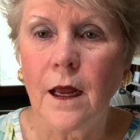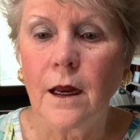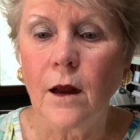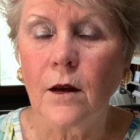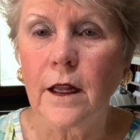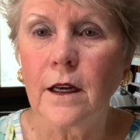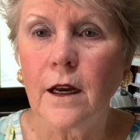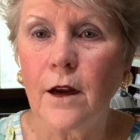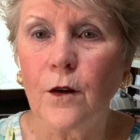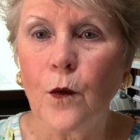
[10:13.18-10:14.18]
Now, Lynn and
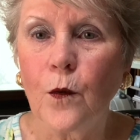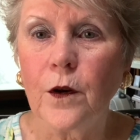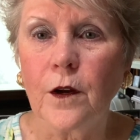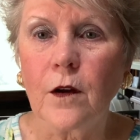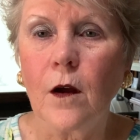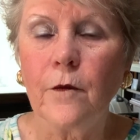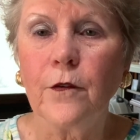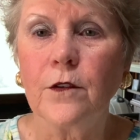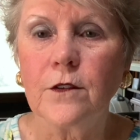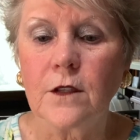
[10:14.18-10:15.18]
I are holding a
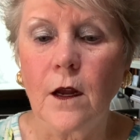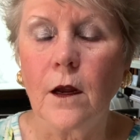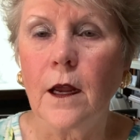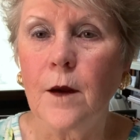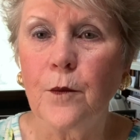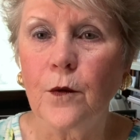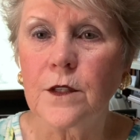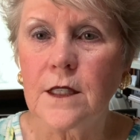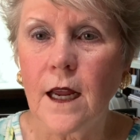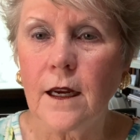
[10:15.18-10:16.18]
conference April
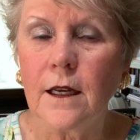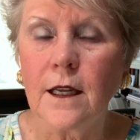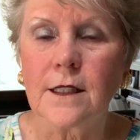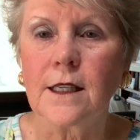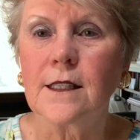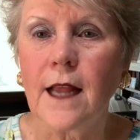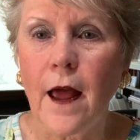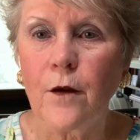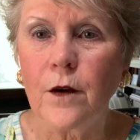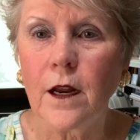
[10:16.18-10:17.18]
2nd. It's a
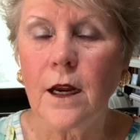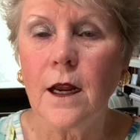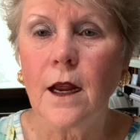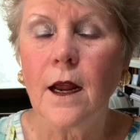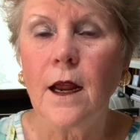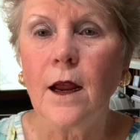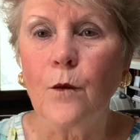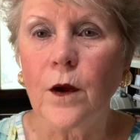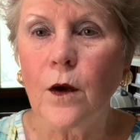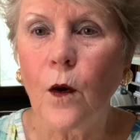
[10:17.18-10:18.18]
Saturday, and
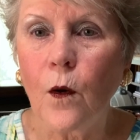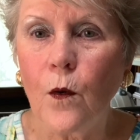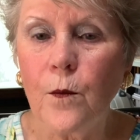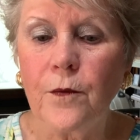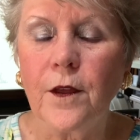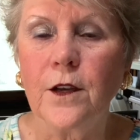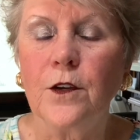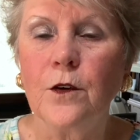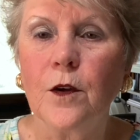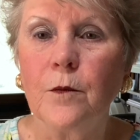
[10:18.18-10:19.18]
we hope that
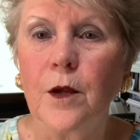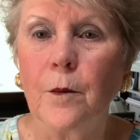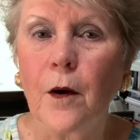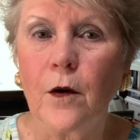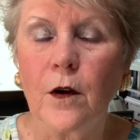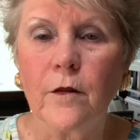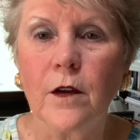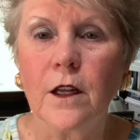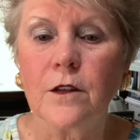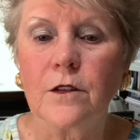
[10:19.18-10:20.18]
you can be a part of
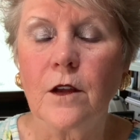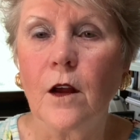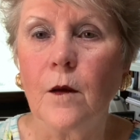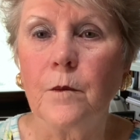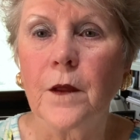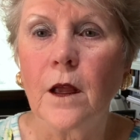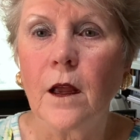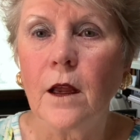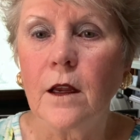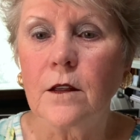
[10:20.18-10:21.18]
it.
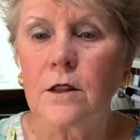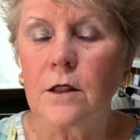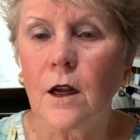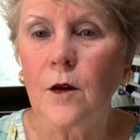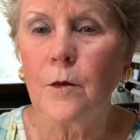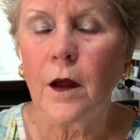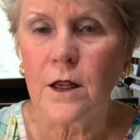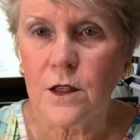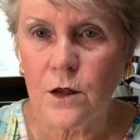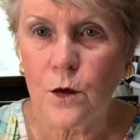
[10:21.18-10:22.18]
It's done by
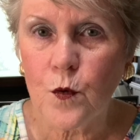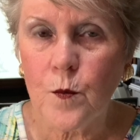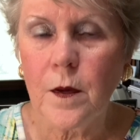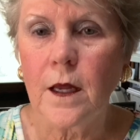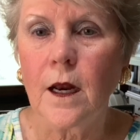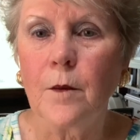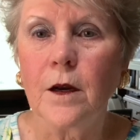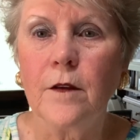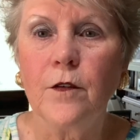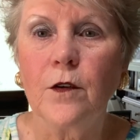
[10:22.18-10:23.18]
Zoom, and I
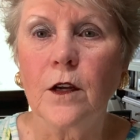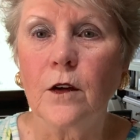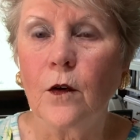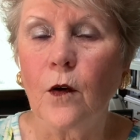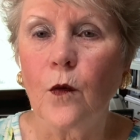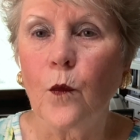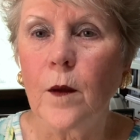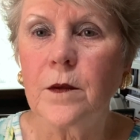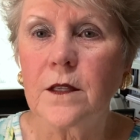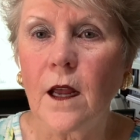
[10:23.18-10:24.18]
believe you can go to our
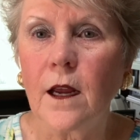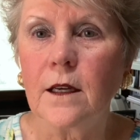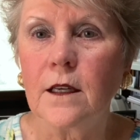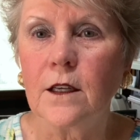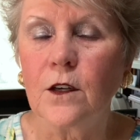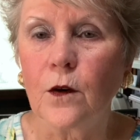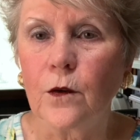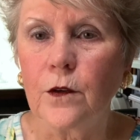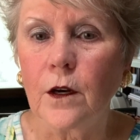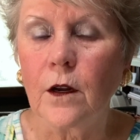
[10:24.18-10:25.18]
website,
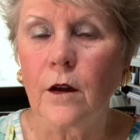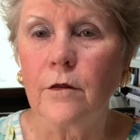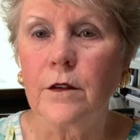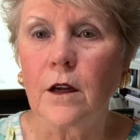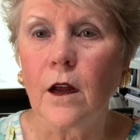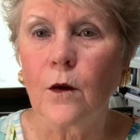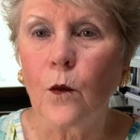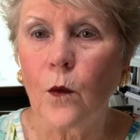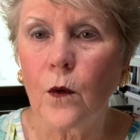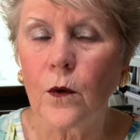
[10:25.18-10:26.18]

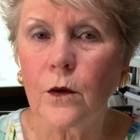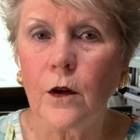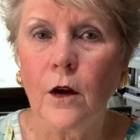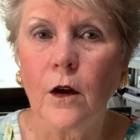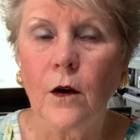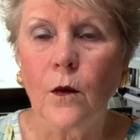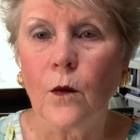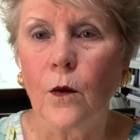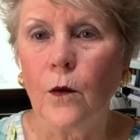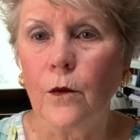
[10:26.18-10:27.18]
didyoulearntolove.org,
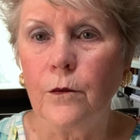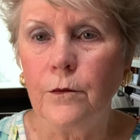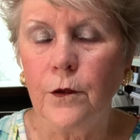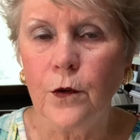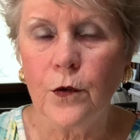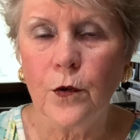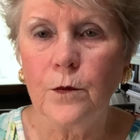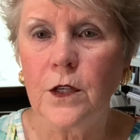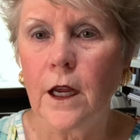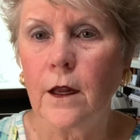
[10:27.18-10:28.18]
or
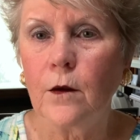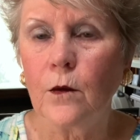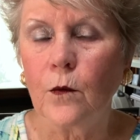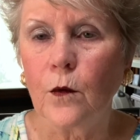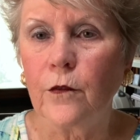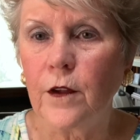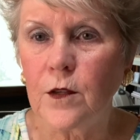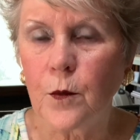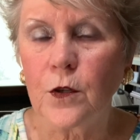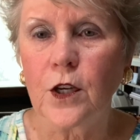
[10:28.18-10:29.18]
YouTube channel or
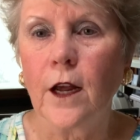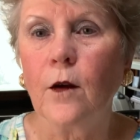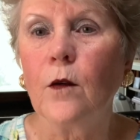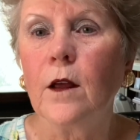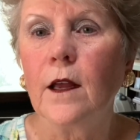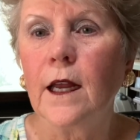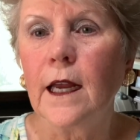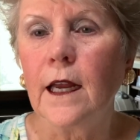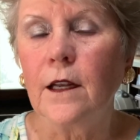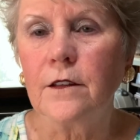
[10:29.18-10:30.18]
Facebook channel,
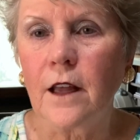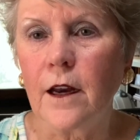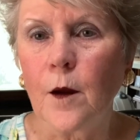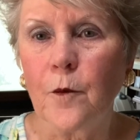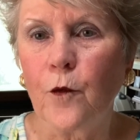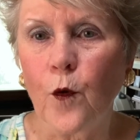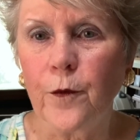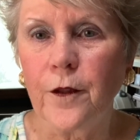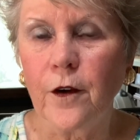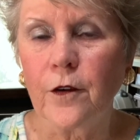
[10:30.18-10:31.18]
and sign up for
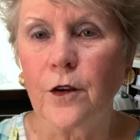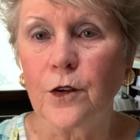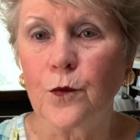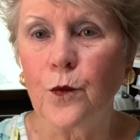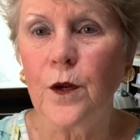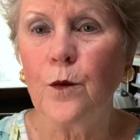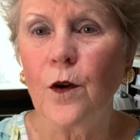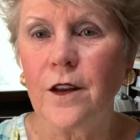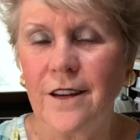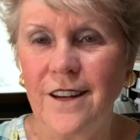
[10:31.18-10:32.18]
it there, because we
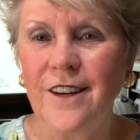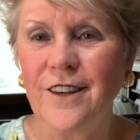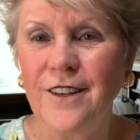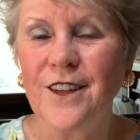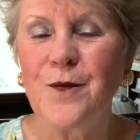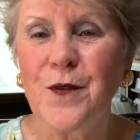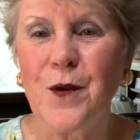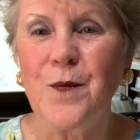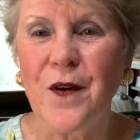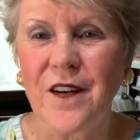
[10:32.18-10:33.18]
want you to be
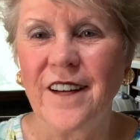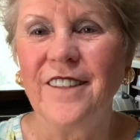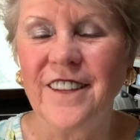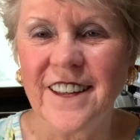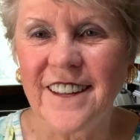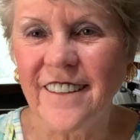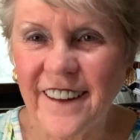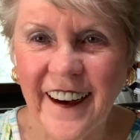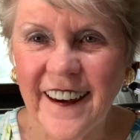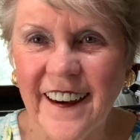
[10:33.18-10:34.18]
a part of it,
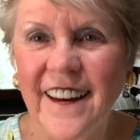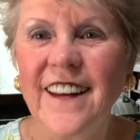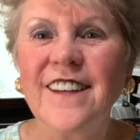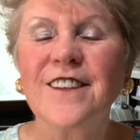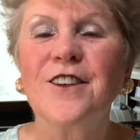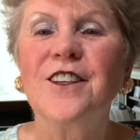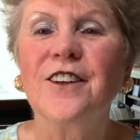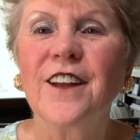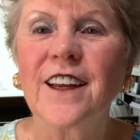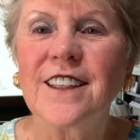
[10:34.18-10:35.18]
okay? So
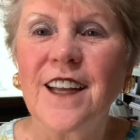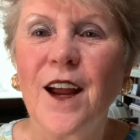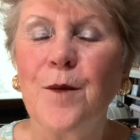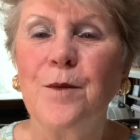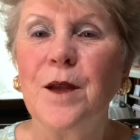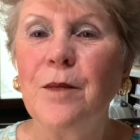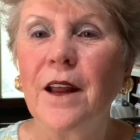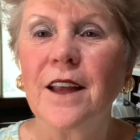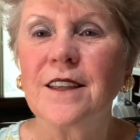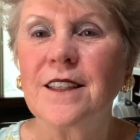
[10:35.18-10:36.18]
till next time, be
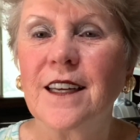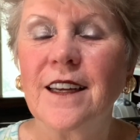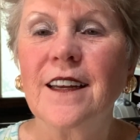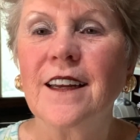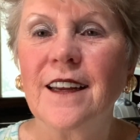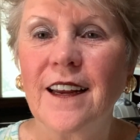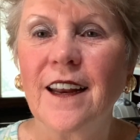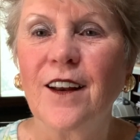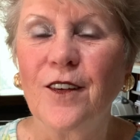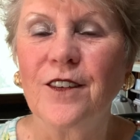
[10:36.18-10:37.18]
blessed
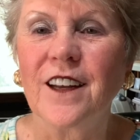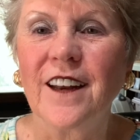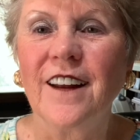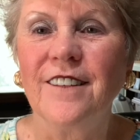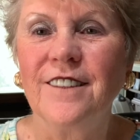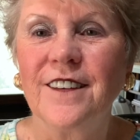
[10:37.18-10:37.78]
and learn to love.